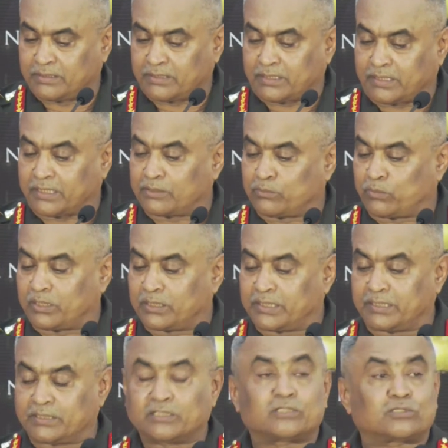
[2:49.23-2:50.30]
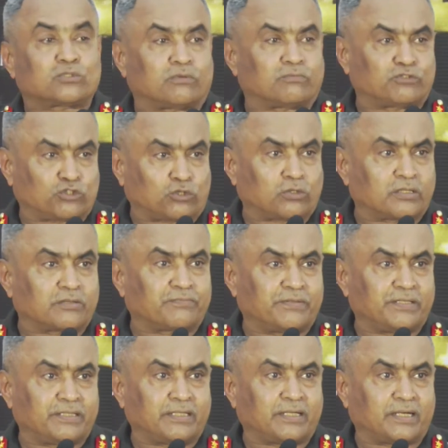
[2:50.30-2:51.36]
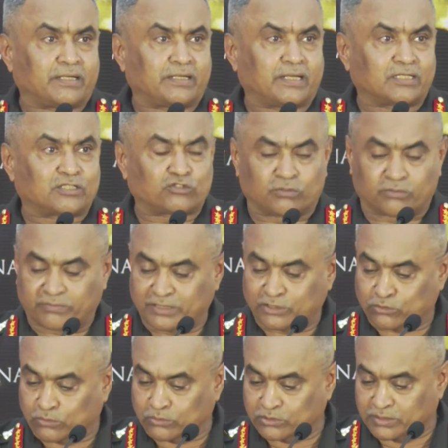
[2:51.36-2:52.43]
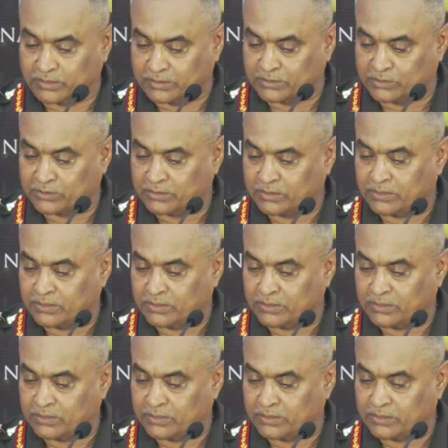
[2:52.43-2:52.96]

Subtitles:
advantages of geography and natural resources,